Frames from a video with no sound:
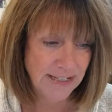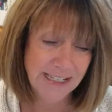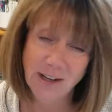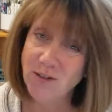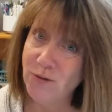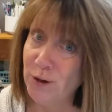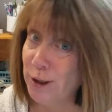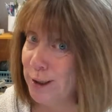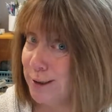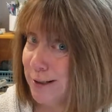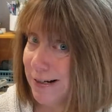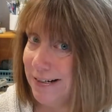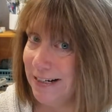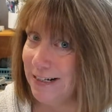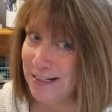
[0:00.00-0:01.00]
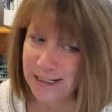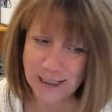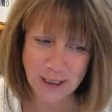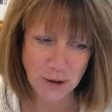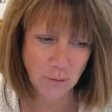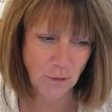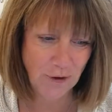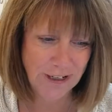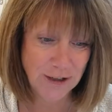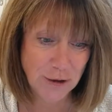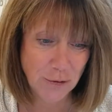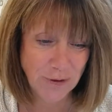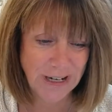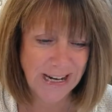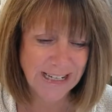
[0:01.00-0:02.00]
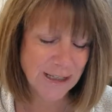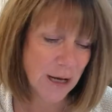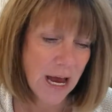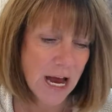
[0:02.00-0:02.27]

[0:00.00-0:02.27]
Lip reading: sounds very exciting, Snowflake Showcase.